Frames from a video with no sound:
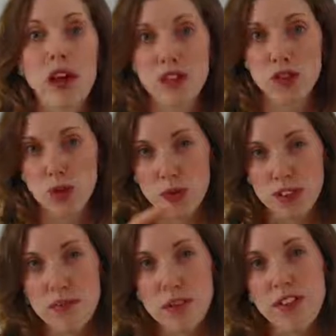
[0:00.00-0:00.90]
when you
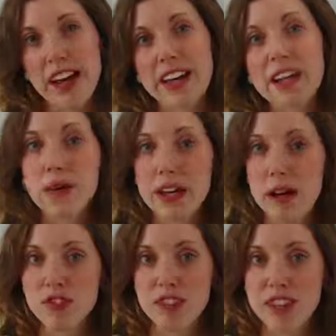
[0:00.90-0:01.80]
simplify it, it
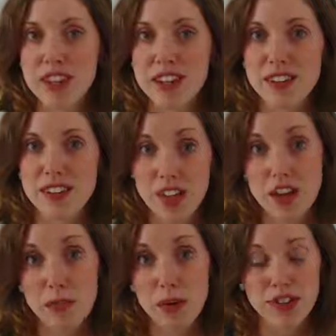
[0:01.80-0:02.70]
becomes just the
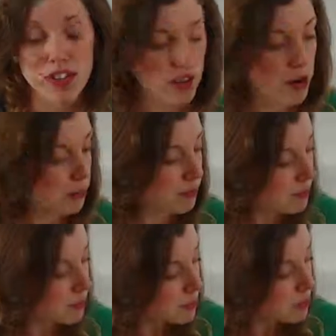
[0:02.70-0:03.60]
number 0.
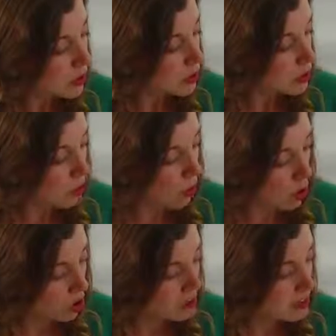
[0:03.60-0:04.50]
So
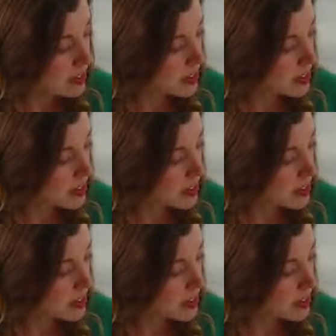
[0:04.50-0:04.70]
all of